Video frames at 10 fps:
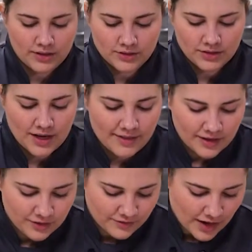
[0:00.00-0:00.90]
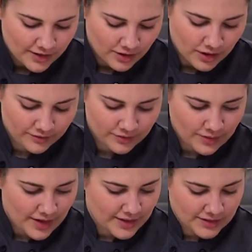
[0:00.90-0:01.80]
So now that you've gotten all of the
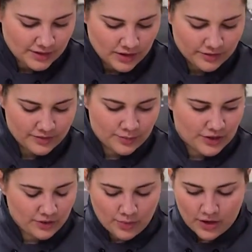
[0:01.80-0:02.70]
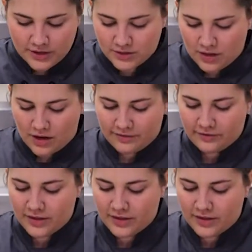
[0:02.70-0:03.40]
rind and all of the bitter parts off of